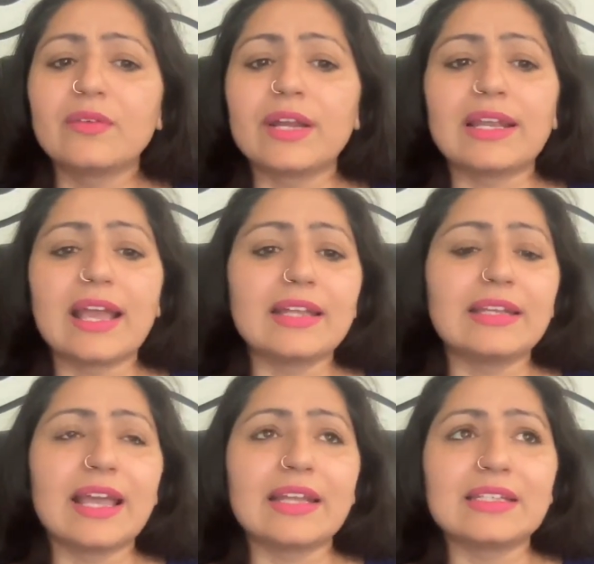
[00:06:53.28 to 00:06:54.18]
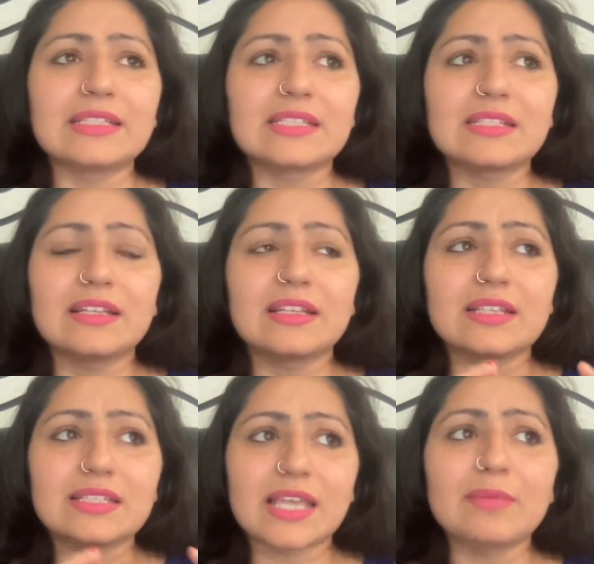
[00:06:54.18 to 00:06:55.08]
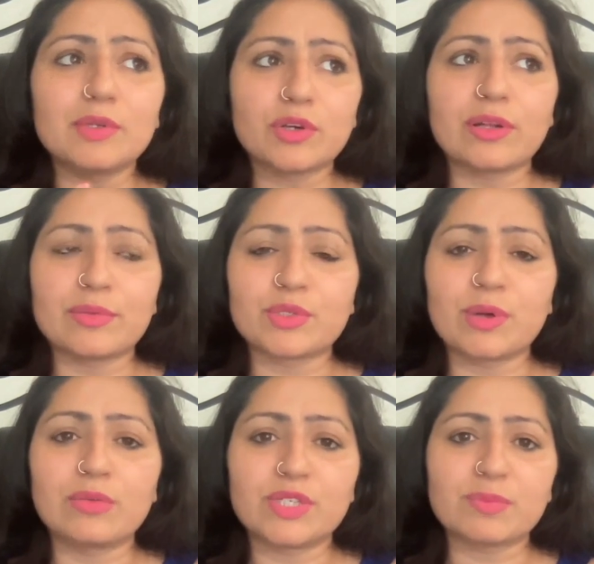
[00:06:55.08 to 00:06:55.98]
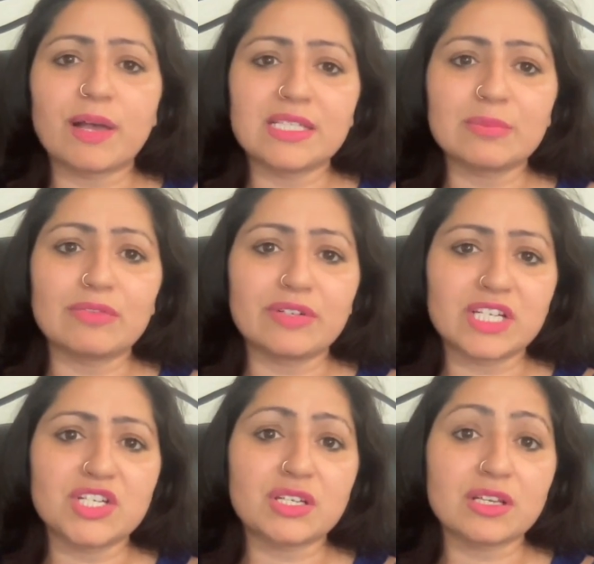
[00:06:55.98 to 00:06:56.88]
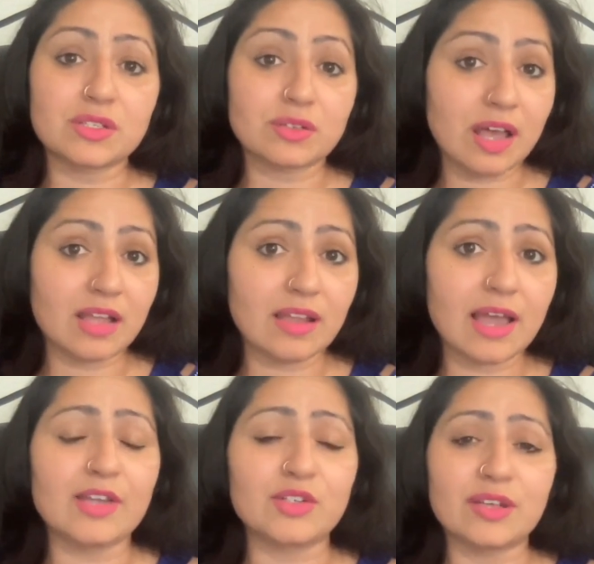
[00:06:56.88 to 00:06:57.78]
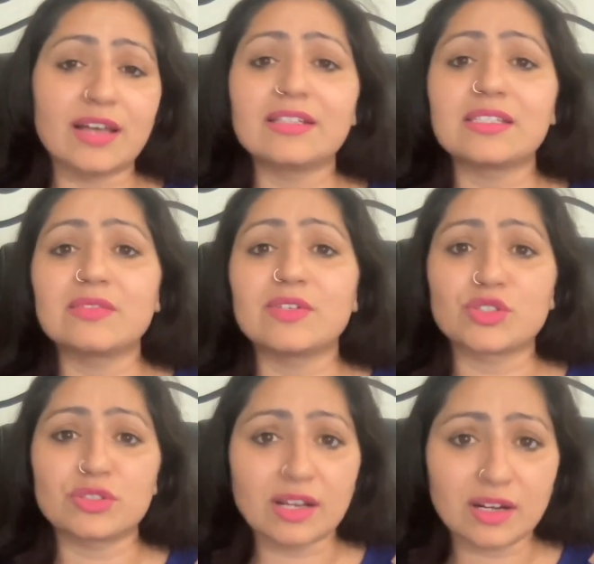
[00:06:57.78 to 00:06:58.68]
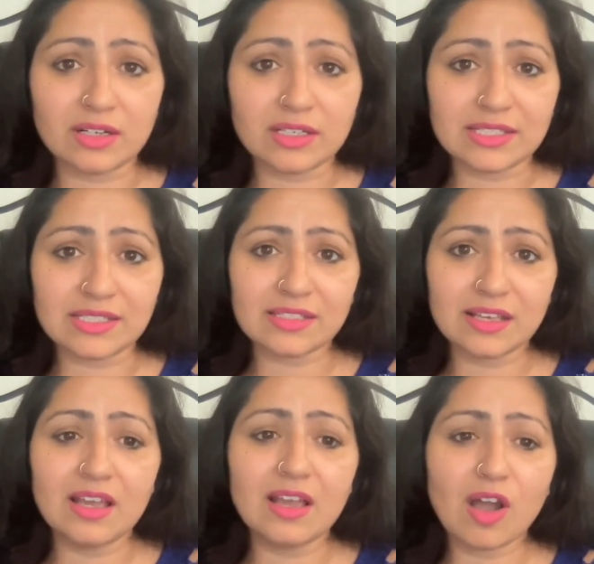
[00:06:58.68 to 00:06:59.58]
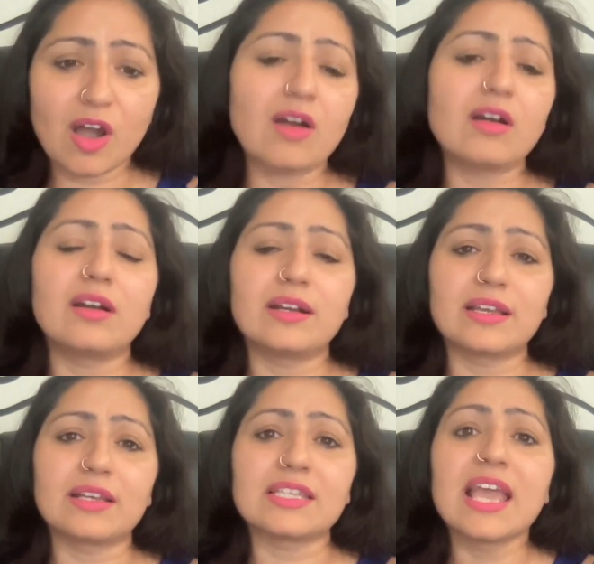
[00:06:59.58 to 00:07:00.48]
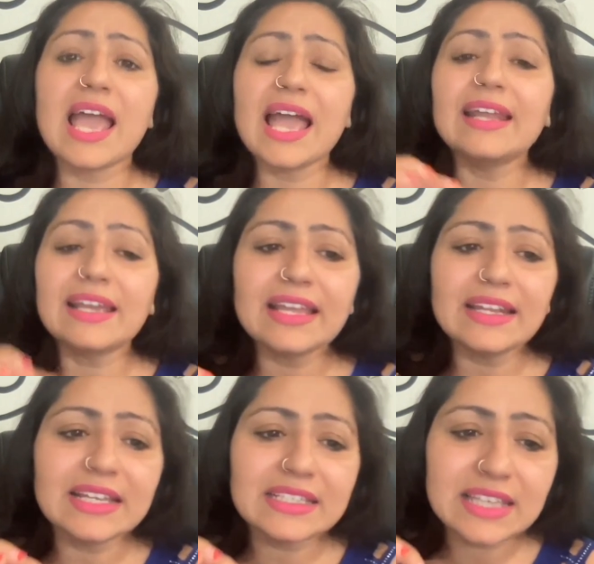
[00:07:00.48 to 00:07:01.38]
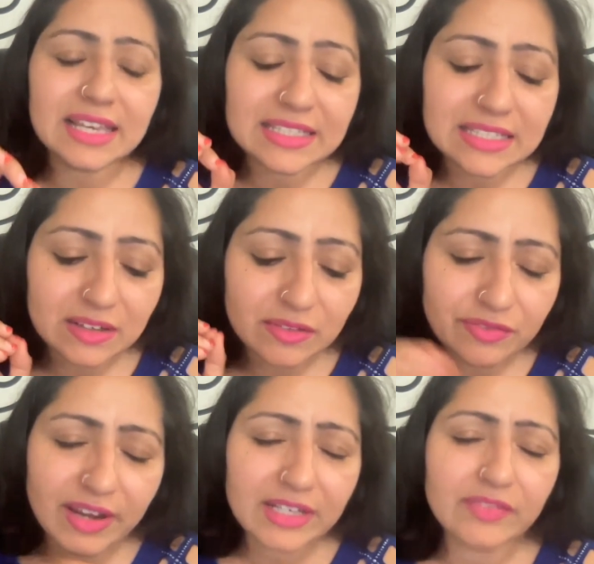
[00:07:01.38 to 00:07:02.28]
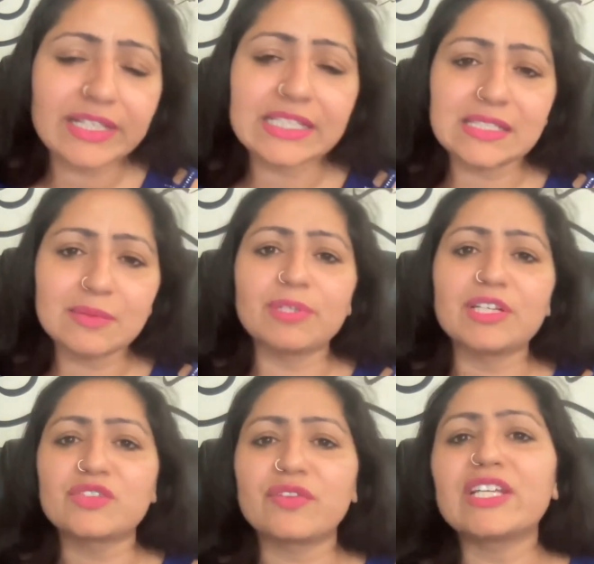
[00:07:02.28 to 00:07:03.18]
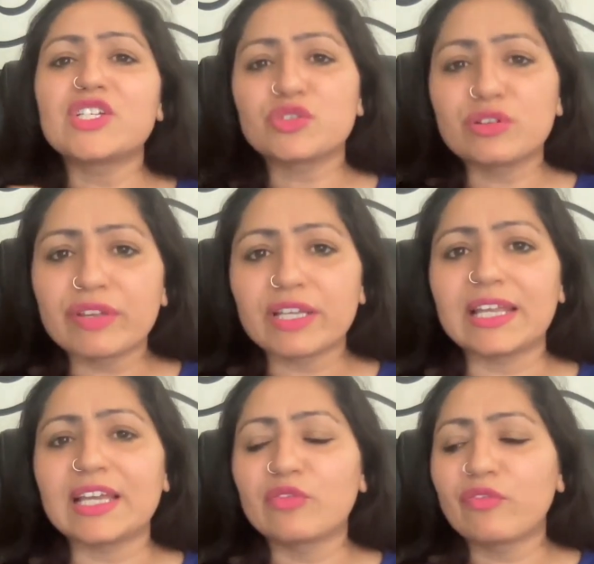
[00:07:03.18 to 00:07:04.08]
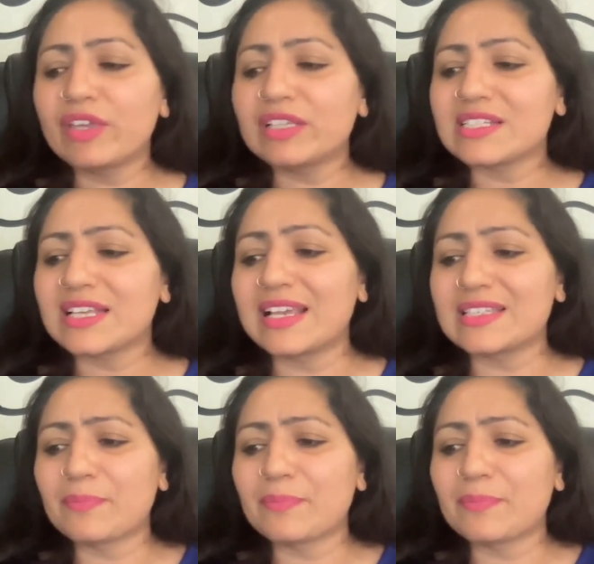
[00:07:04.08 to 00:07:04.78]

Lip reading: right? And it's the same grownups who are responsible for teaching us to not lie, to not deceive us, to not hurt us, are hurting us. And again, it's very, very simple. It's very trivial. It feels like